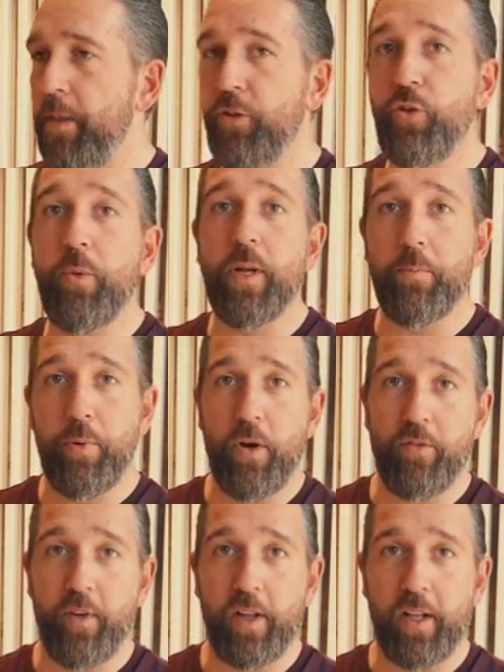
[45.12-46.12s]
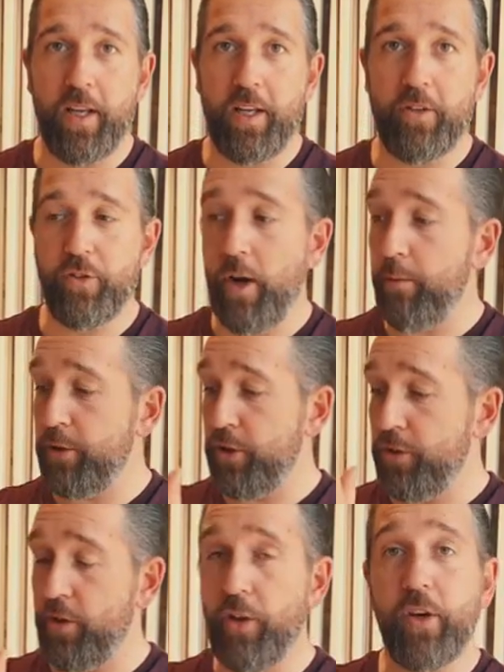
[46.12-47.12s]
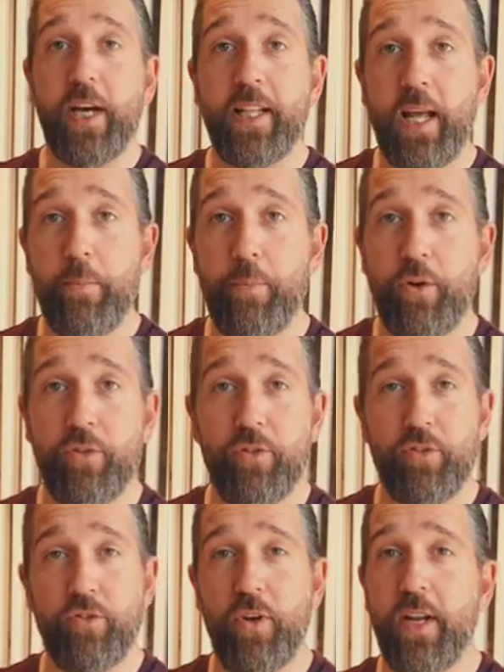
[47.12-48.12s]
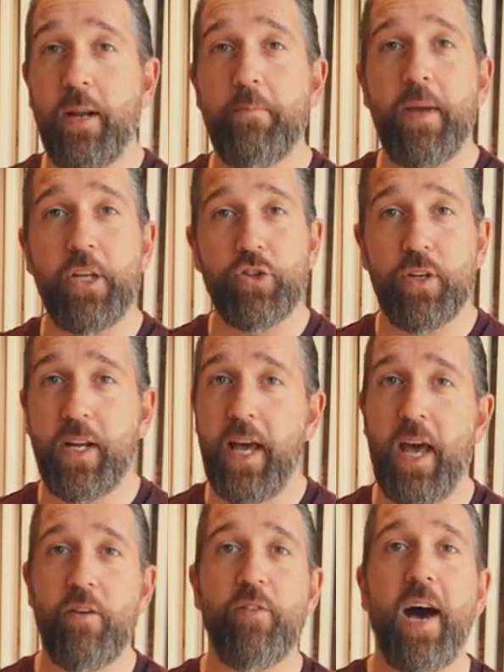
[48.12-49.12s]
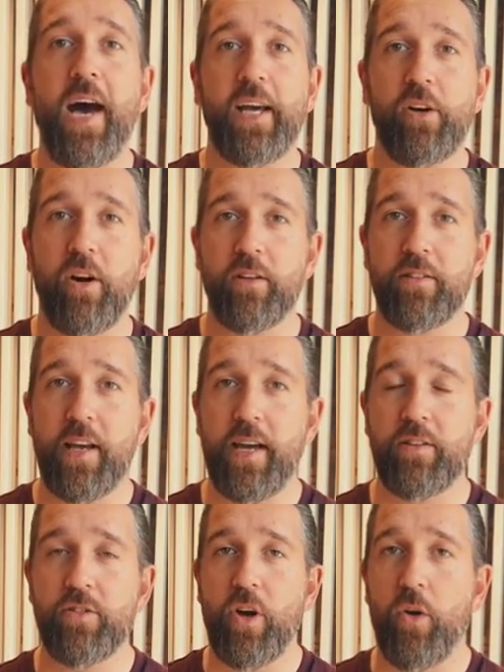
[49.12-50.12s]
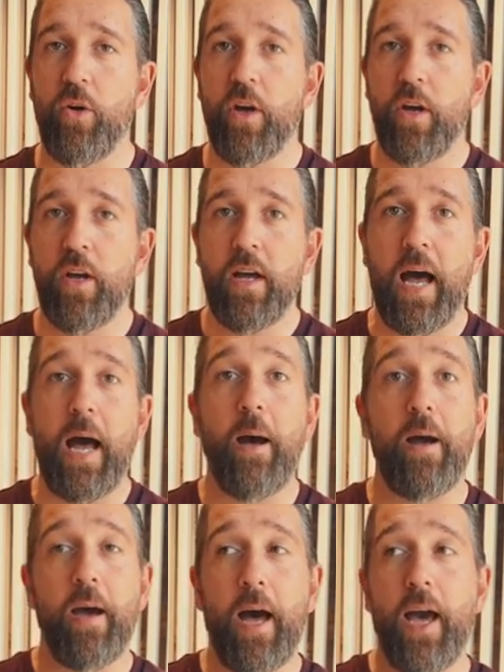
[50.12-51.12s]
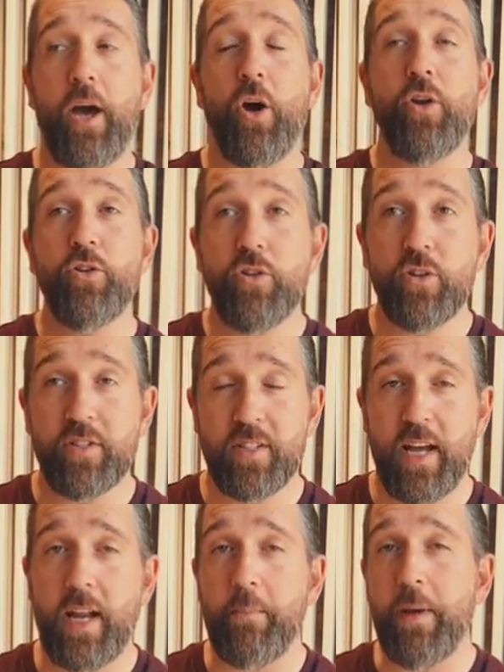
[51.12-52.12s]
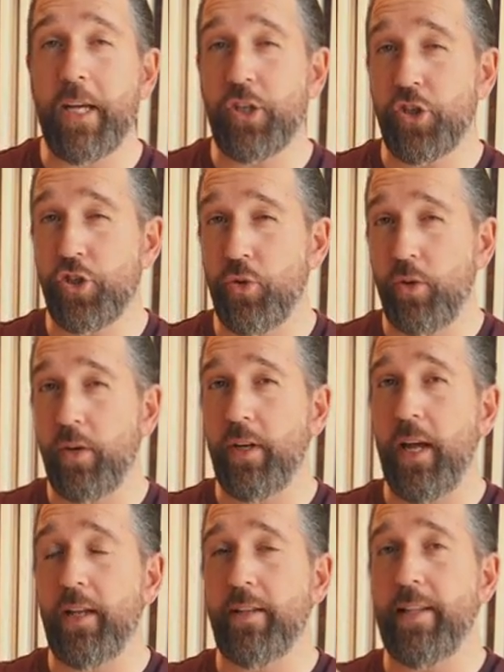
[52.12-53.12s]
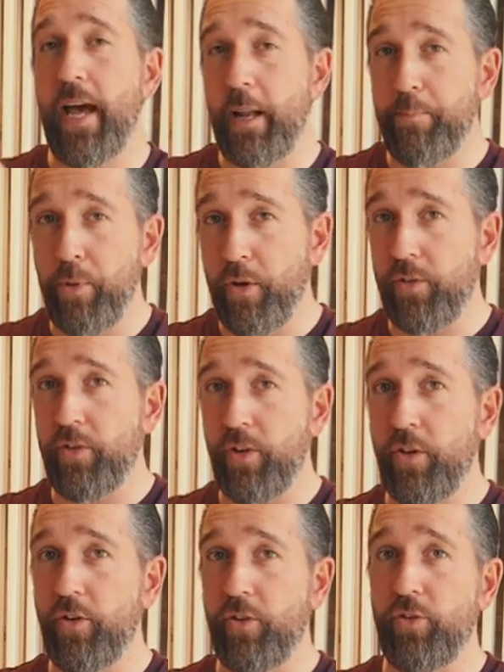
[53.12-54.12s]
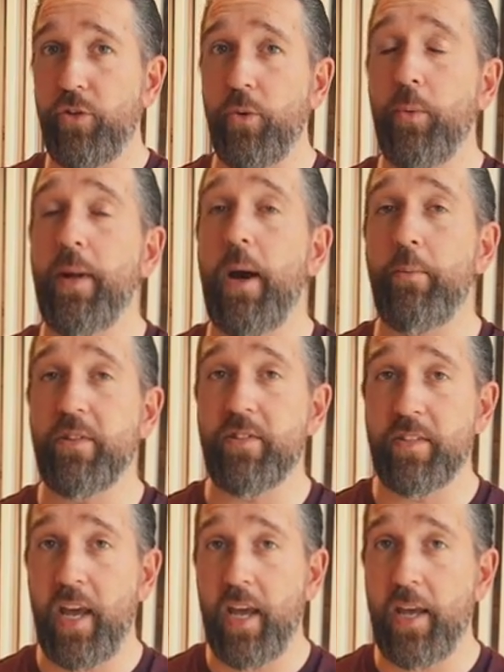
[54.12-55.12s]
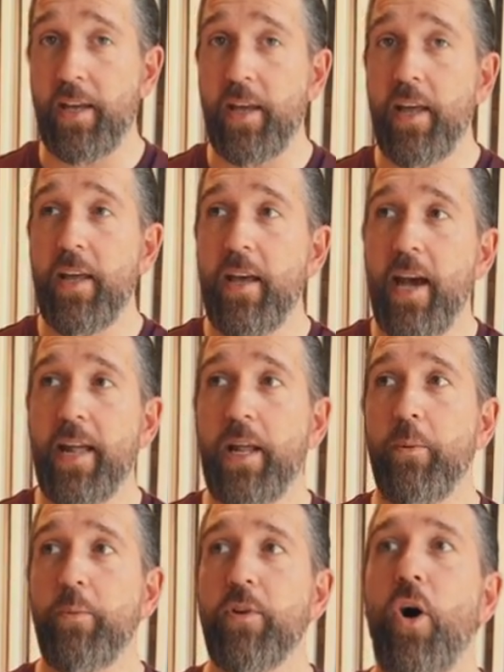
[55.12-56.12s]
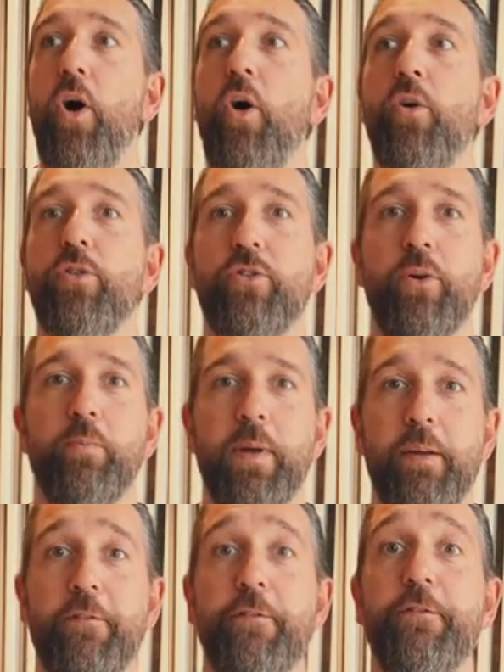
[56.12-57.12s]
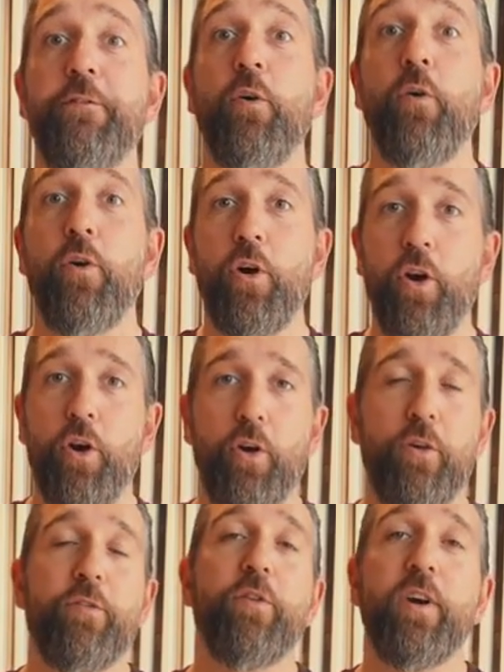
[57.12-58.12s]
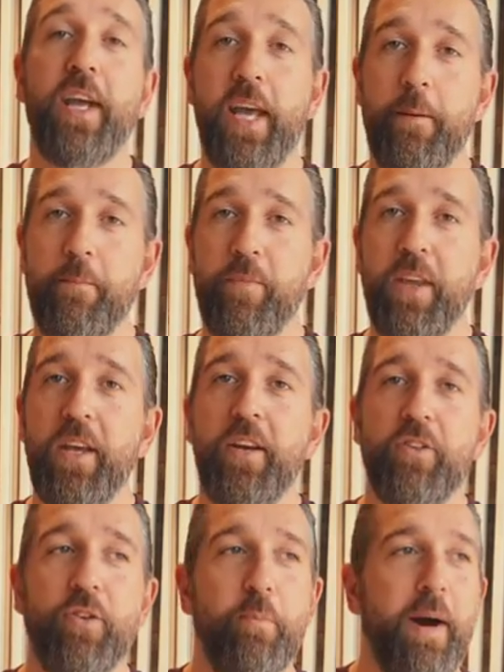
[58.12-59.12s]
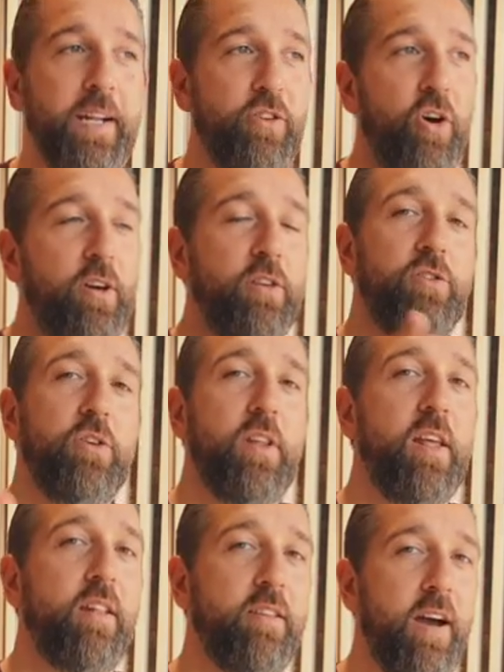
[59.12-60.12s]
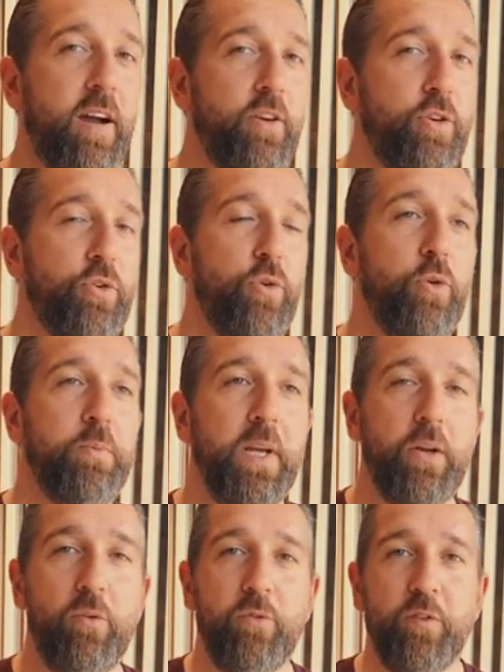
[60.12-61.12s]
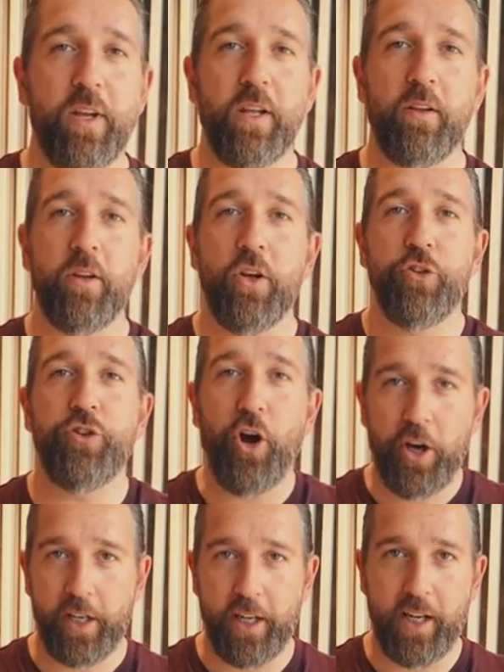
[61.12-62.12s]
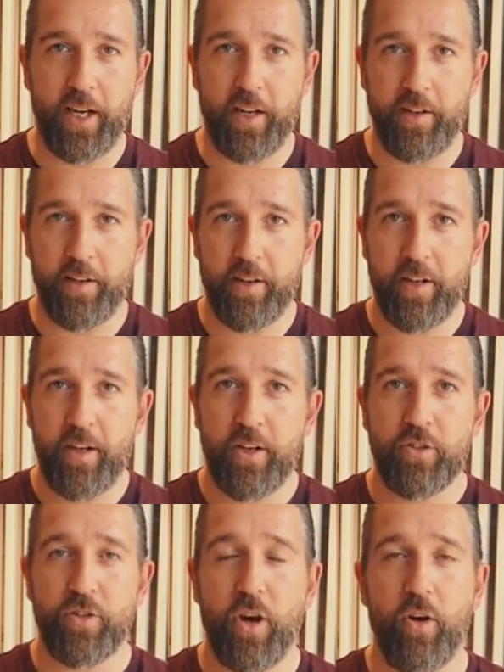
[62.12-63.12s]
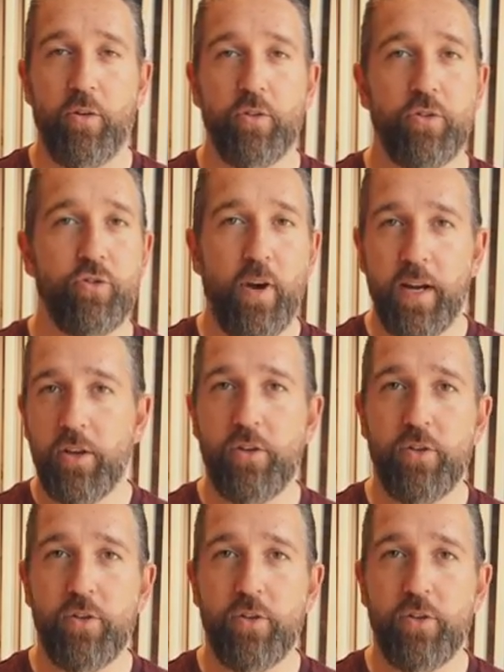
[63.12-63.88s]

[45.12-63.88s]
doing it perfectly. So I would just look at that person straight and make sure that I have eye contact. So I understand, I make sure that that person understood what I was saying, and it would also be for her or for him. So by talking to the entire group, they don't feel targeted. So try to